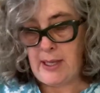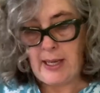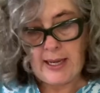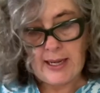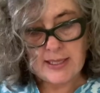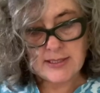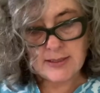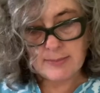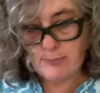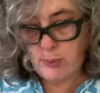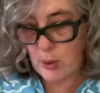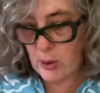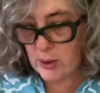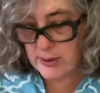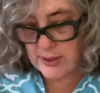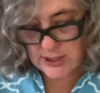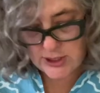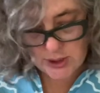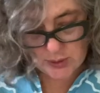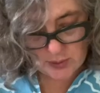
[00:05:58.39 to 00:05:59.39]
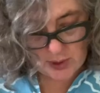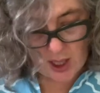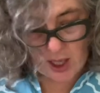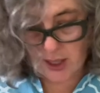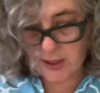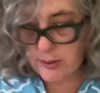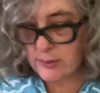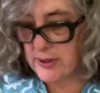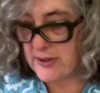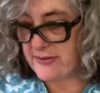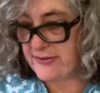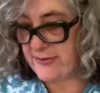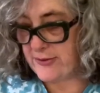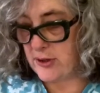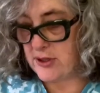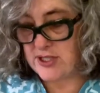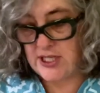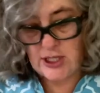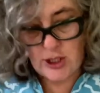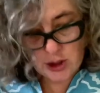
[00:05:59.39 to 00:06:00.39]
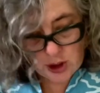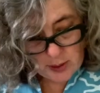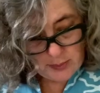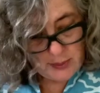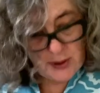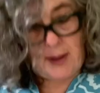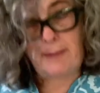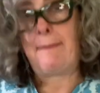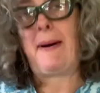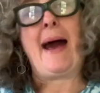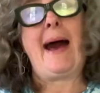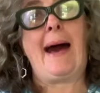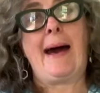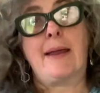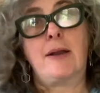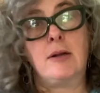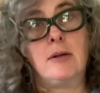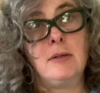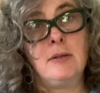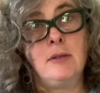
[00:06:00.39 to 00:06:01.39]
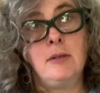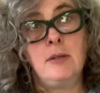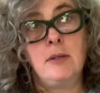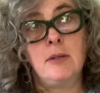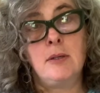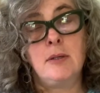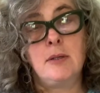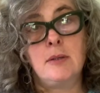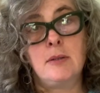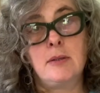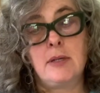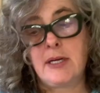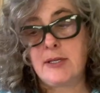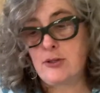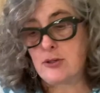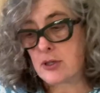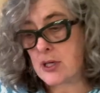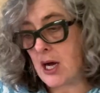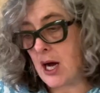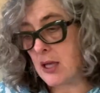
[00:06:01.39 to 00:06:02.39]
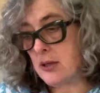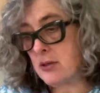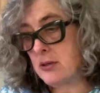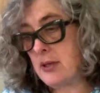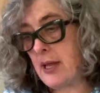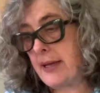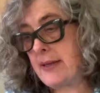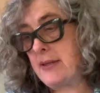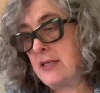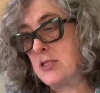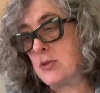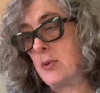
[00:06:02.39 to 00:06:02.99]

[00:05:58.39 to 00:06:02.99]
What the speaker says: It's important that you color it first, and you can put a pattern in your color like this